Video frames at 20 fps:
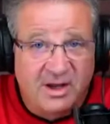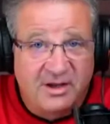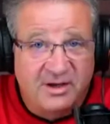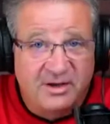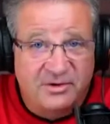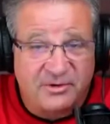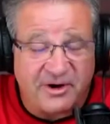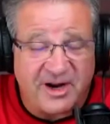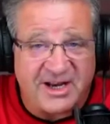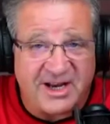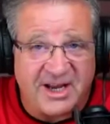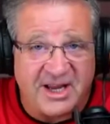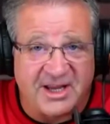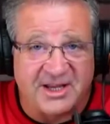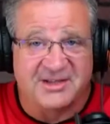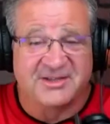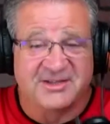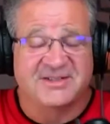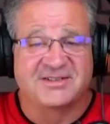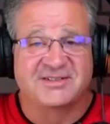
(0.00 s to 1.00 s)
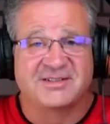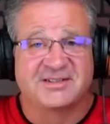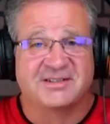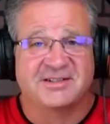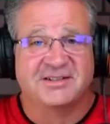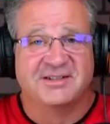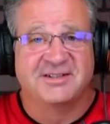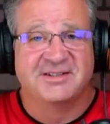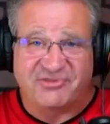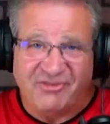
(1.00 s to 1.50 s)
Greetings.
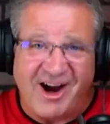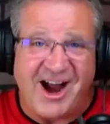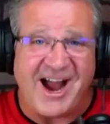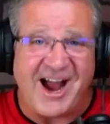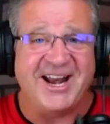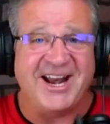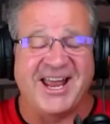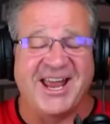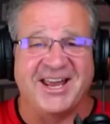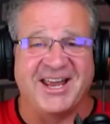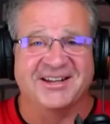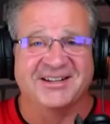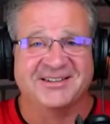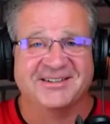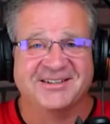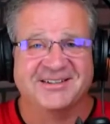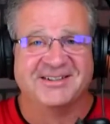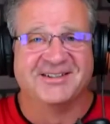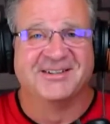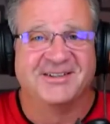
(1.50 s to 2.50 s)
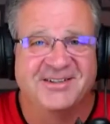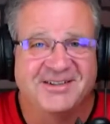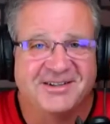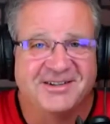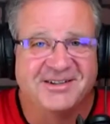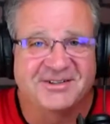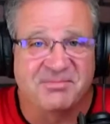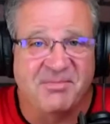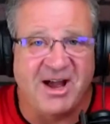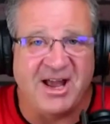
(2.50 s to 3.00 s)
It's Friday.
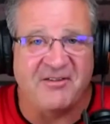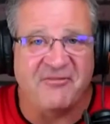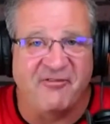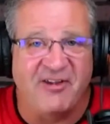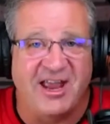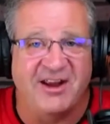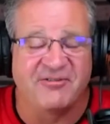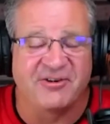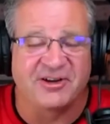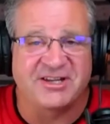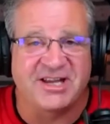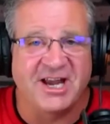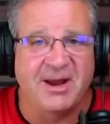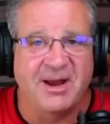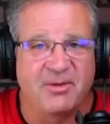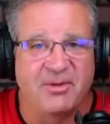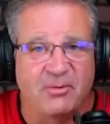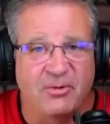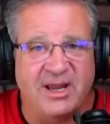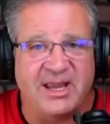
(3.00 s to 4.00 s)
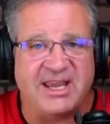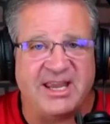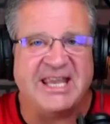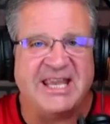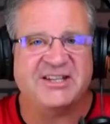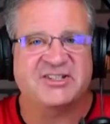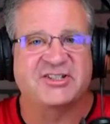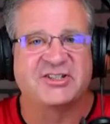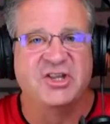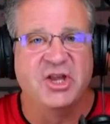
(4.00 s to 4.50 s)
It's my favorite time of the week.
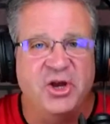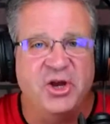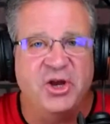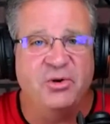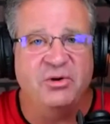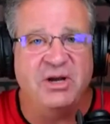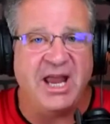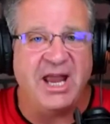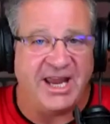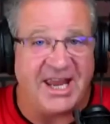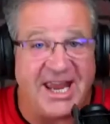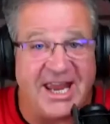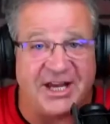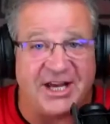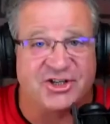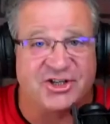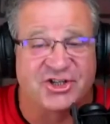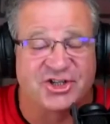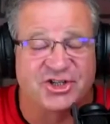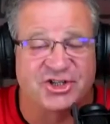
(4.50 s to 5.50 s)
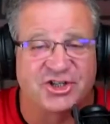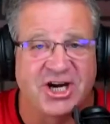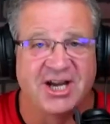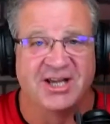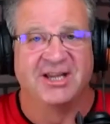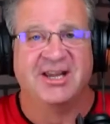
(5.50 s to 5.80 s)
It's noon-ish.